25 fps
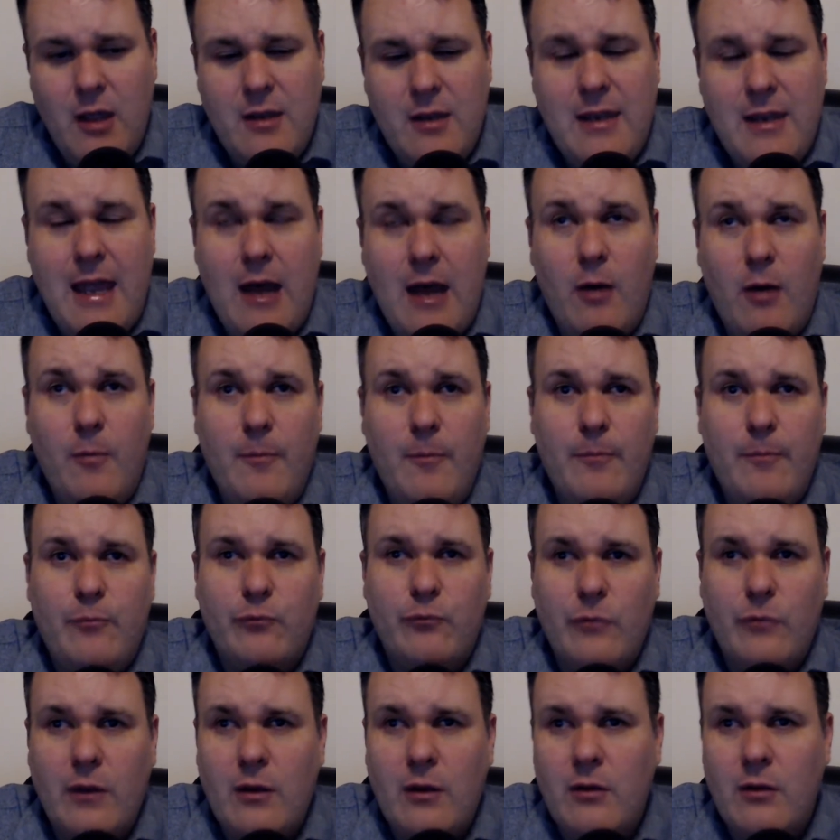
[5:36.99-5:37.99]
Now,
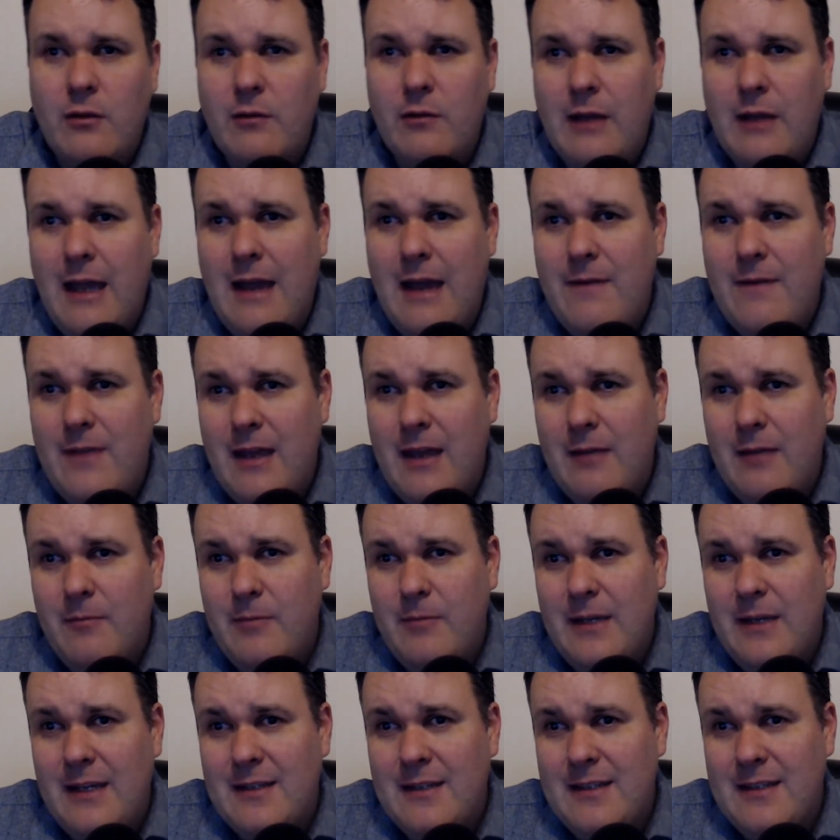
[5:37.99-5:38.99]
have that
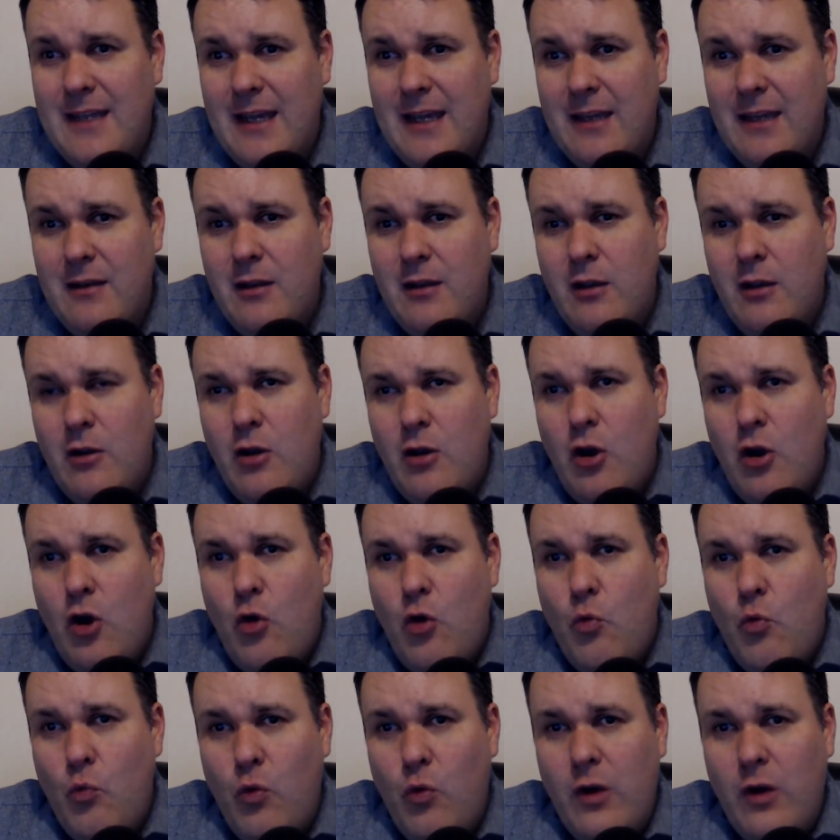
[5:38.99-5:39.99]
being said,
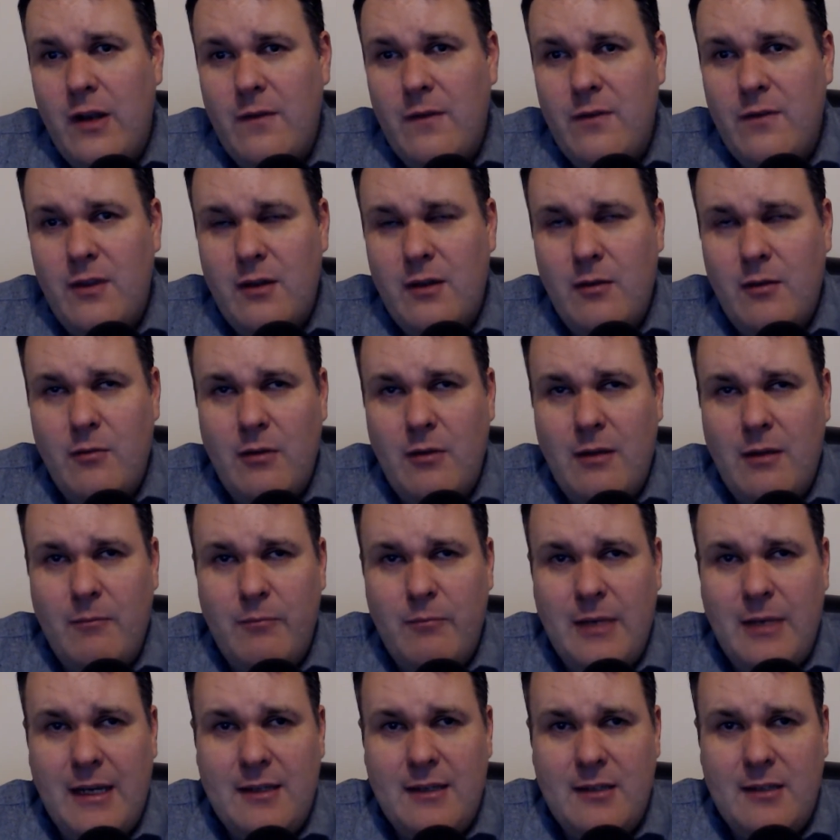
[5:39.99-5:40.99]
one of the
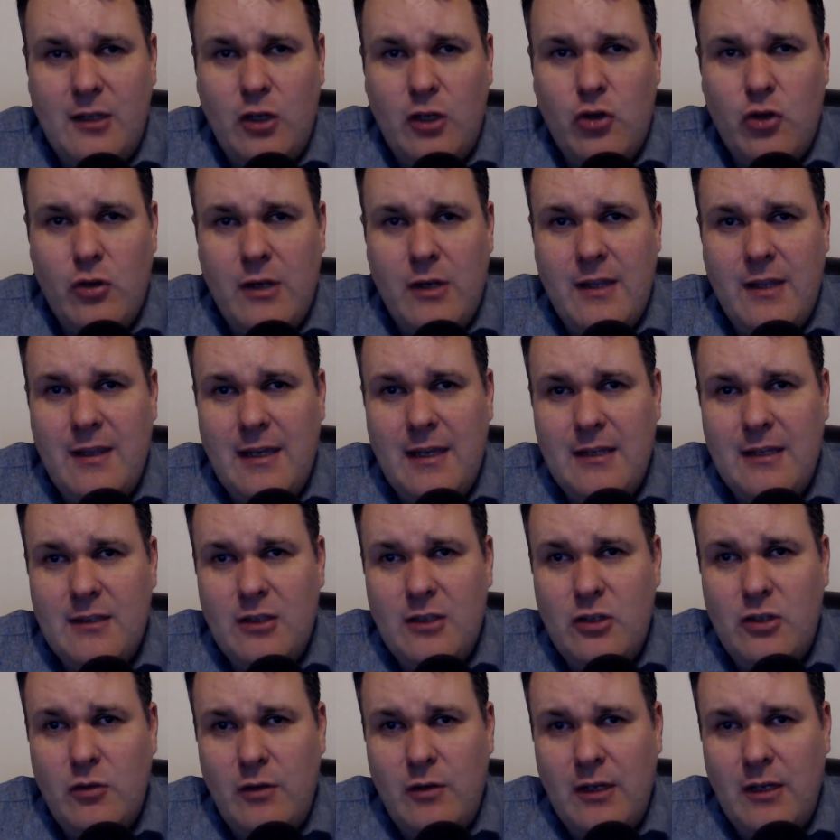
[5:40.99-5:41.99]
biggest security things
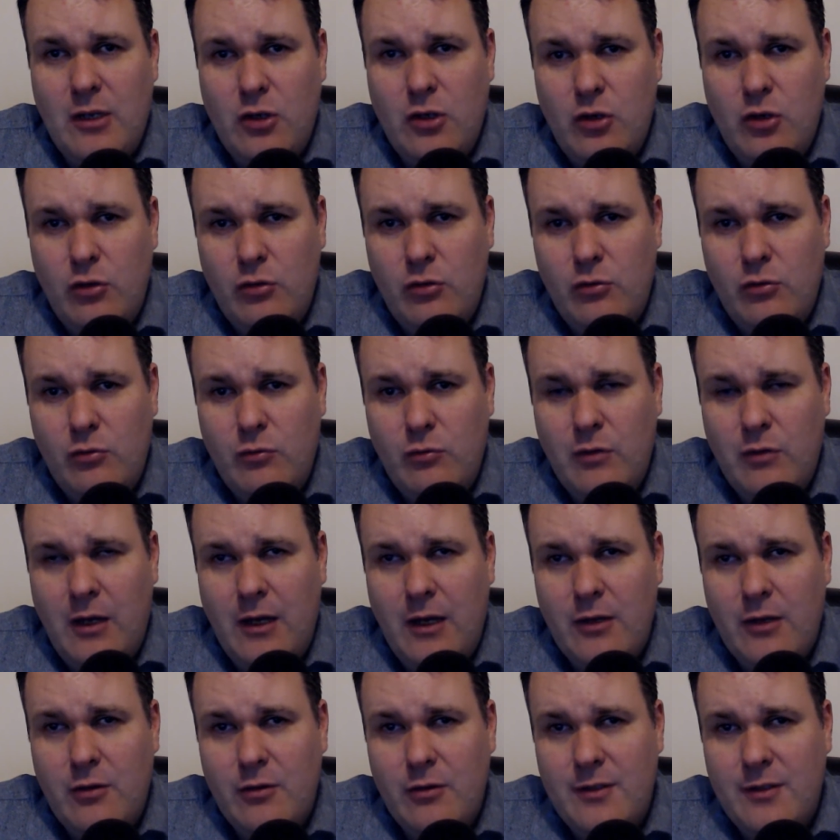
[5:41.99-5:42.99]
that you can do
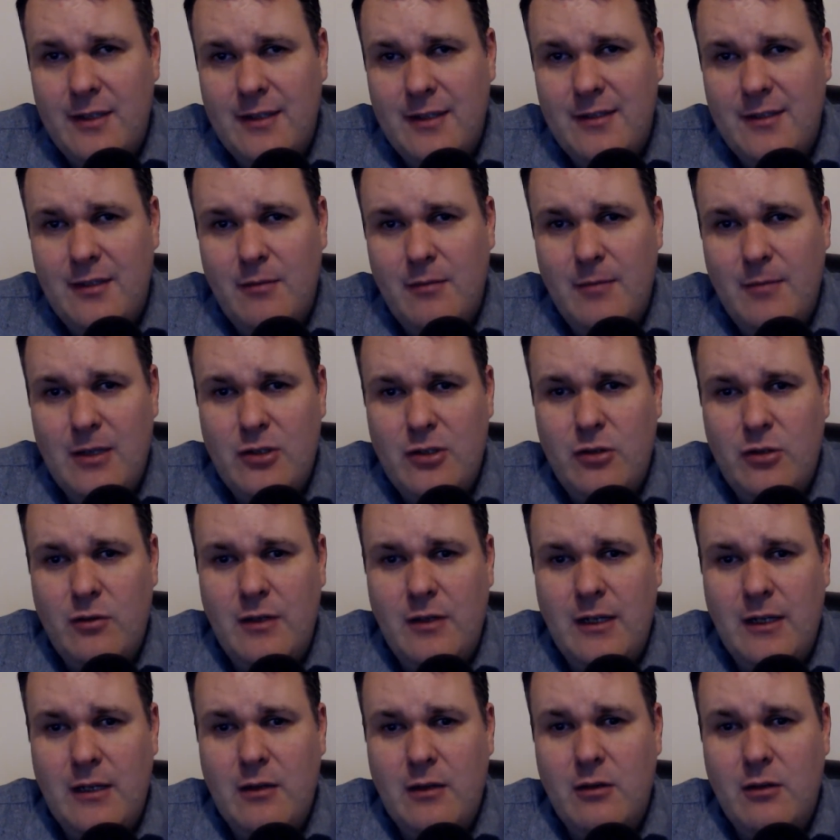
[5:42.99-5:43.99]
on your system is you
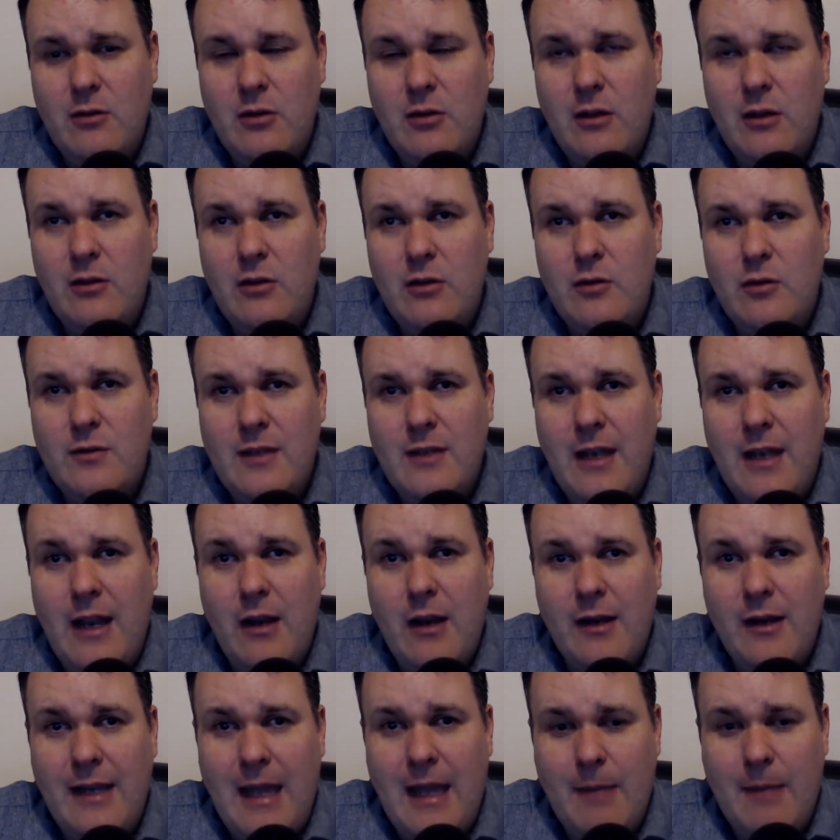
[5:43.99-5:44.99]
can use an
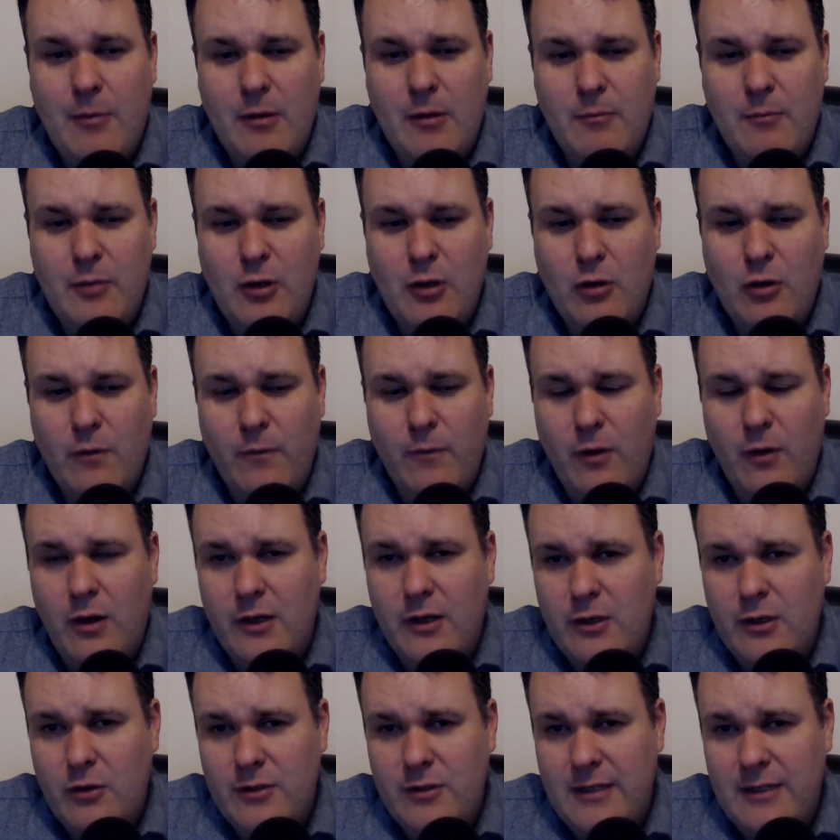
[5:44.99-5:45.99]
air-gapped computer for all
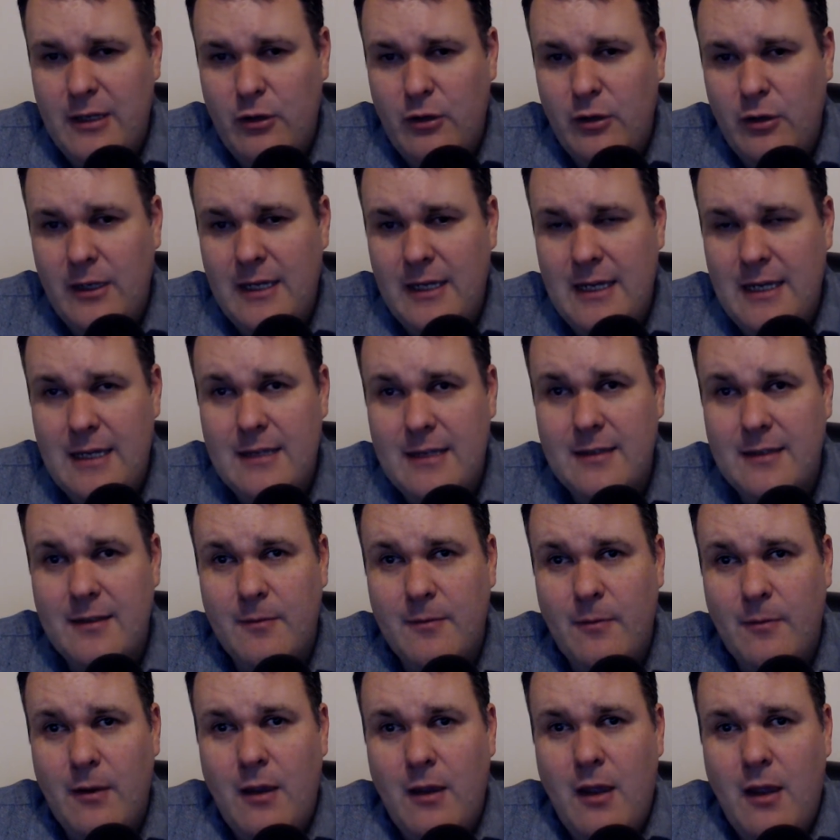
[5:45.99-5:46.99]
your secret keys.
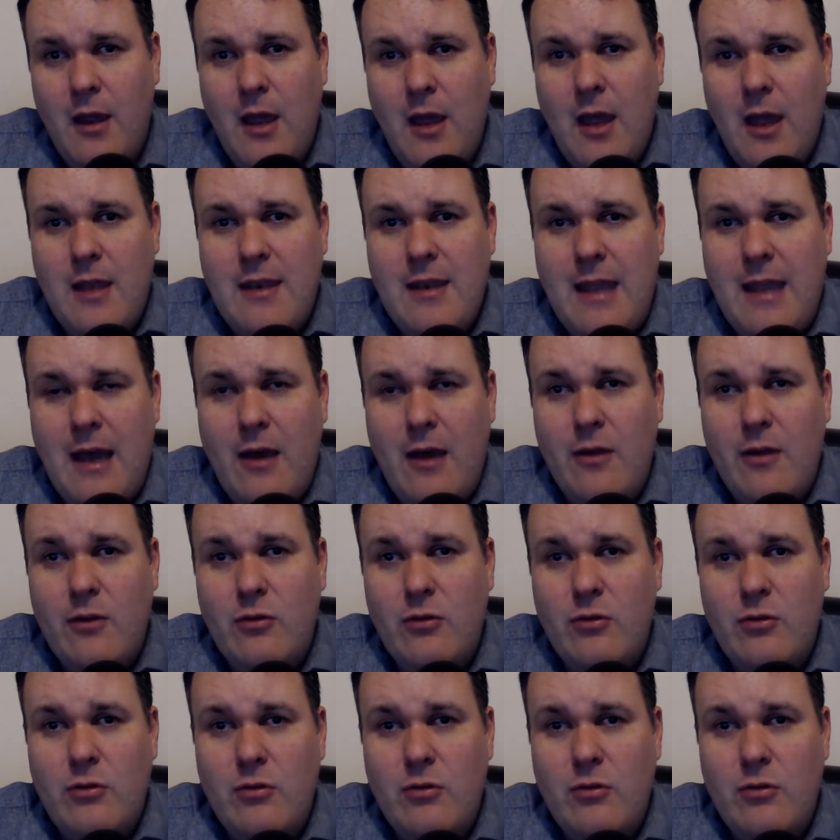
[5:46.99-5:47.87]
Now,